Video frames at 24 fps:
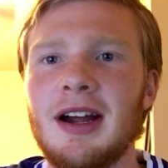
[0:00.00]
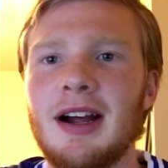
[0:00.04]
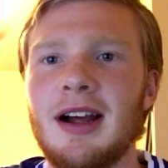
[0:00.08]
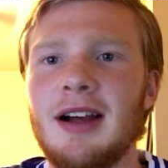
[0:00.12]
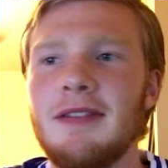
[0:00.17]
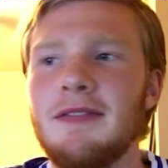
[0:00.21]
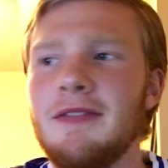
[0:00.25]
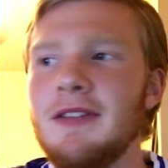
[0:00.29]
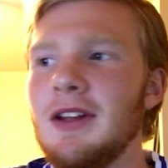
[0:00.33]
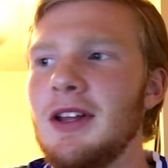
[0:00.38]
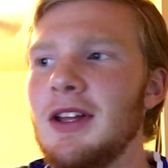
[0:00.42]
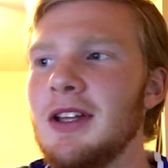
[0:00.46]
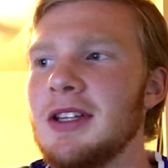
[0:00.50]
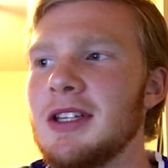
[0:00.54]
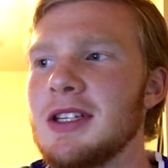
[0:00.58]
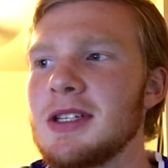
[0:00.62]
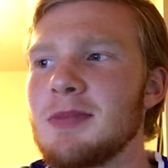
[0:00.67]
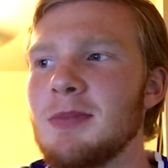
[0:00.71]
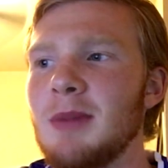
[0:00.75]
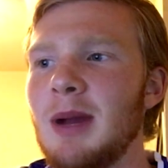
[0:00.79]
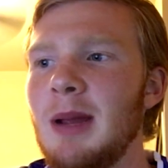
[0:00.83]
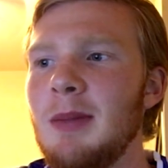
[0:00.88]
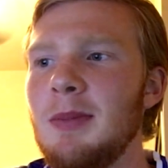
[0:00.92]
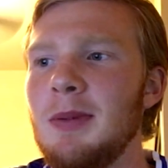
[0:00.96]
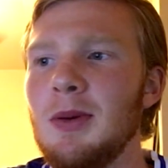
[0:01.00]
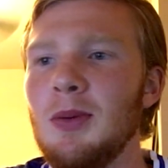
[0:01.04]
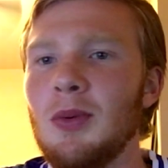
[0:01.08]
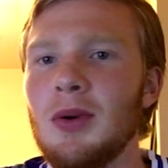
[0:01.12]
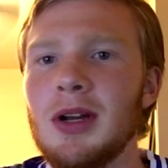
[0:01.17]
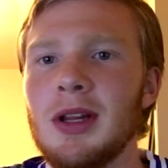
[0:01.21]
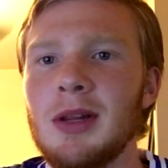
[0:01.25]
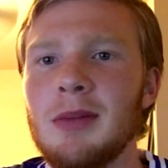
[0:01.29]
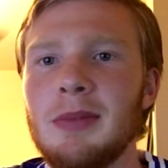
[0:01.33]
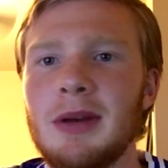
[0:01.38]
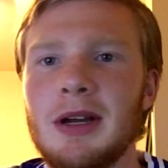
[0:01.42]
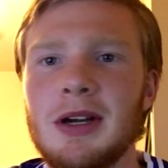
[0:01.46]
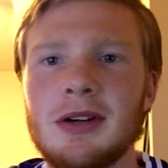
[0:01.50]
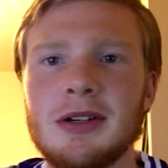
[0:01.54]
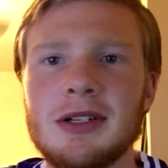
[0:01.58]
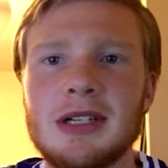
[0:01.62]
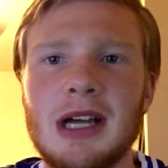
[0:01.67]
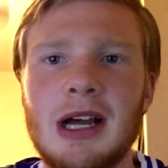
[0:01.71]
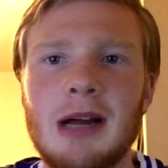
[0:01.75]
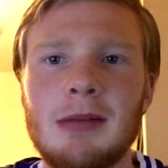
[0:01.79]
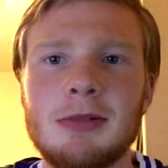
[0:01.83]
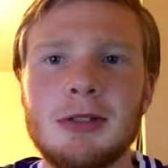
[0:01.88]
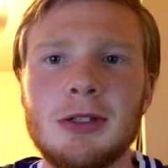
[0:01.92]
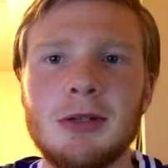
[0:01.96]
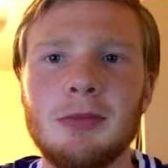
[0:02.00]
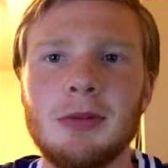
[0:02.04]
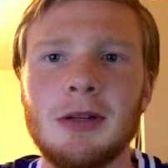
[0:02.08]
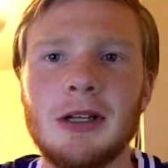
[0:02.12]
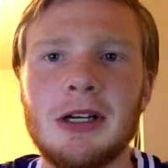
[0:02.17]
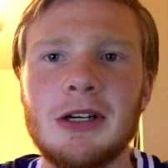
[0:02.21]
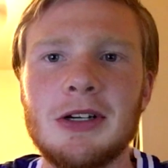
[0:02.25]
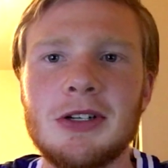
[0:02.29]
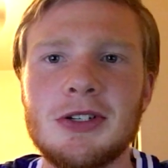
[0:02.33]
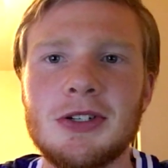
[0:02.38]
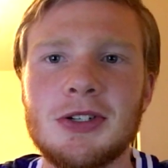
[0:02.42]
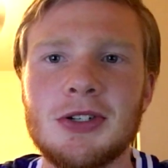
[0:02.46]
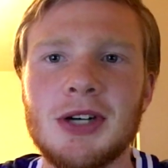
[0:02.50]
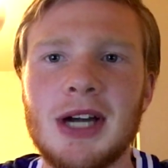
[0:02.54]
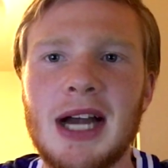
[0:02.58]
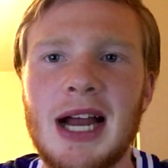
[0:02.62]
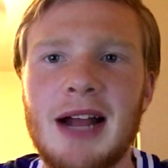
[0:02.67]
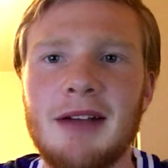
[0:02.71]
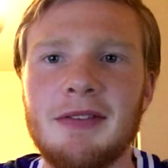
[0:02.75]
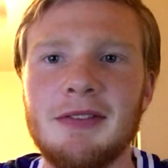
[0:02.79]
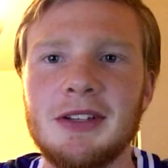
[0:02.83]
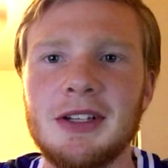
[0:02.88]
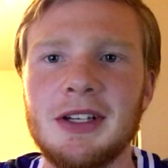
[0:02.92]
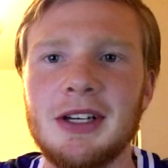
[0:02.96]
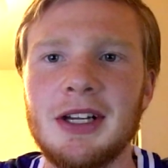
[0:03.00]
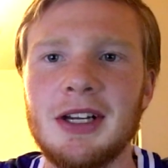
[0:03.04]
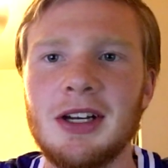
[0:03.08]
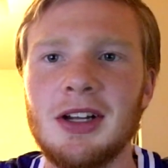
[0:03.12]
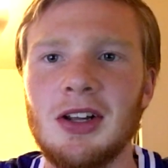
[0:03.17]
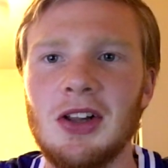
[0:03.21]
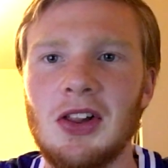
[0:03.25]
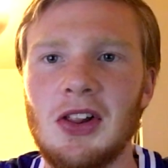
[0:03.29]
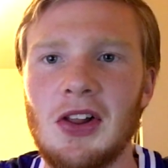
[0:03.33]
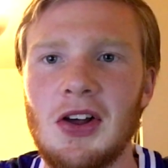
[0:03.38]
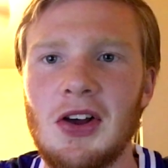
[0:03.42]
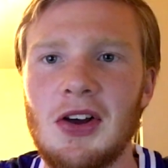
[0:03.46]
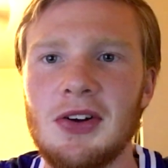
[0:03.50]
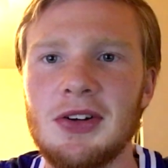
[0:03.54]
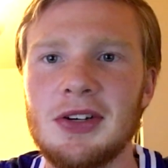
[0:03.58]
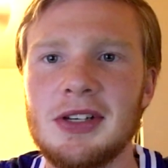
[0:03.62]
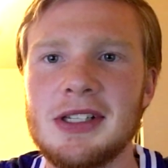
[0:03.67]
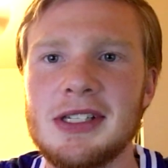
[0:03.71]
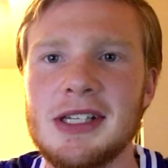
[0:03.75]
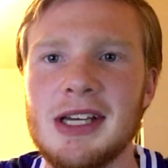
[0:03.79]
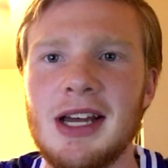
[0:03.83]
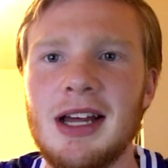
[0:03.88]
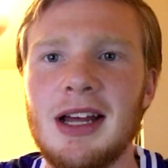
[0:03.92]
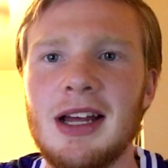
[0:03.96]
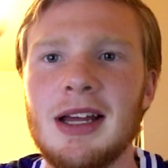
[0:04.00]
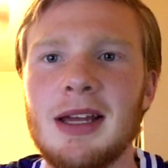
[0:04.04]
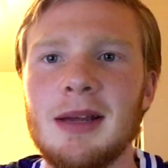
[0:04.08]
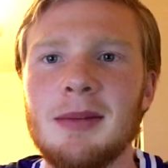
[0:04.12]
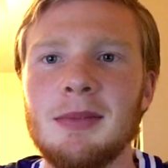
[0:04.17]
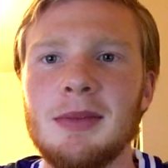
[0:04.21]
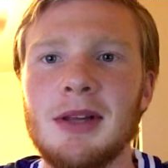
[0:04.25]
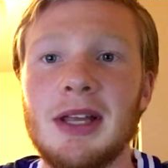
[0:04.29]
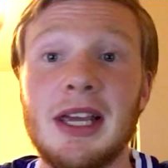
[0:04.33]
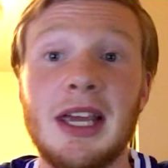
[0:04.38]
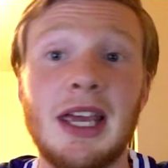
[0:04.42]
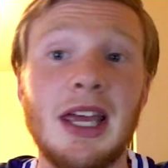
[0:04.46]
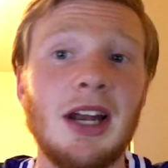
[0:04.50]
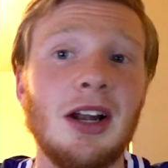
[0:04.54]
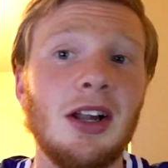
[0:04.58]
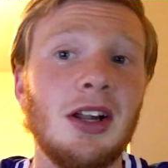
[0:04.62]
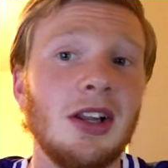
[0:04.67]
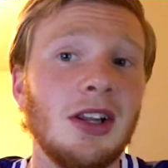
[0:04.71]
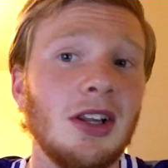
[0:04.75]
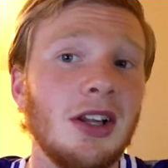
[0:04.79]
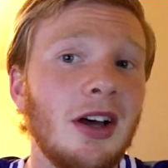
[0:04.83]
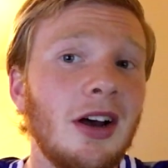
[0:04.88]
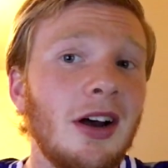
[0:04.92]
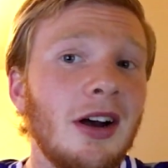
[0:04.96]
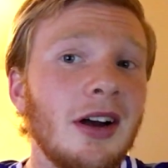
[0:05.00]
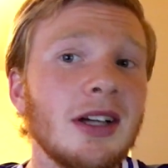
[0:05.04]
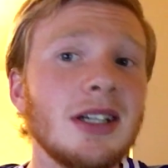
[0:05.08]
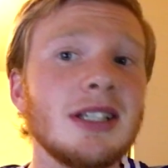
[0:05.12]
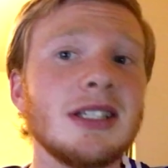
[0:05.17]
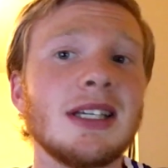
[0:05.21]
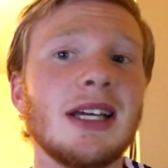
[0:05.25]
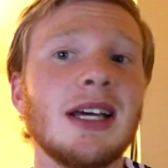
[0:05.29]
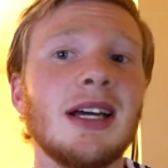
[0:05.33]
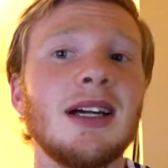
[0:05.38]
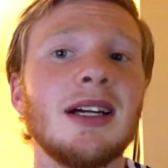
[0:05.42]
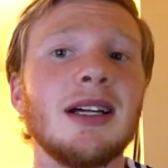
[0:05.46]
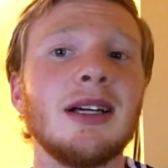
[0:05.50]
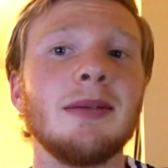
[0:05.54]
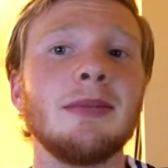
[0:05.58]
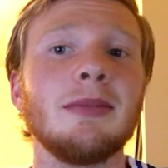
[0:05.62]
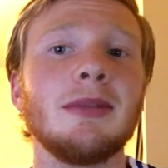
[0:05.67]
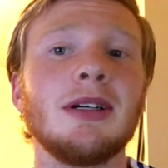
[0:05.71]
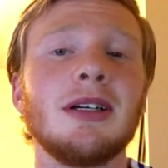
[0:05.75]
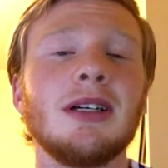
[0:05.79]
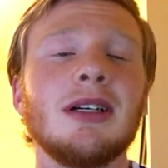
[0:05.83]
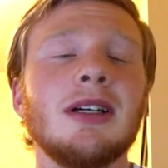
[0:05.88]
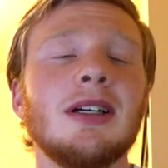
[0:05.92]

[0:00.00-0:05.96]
I feel like this might be one of the better top two players drafted in a long time. Like, in a long time.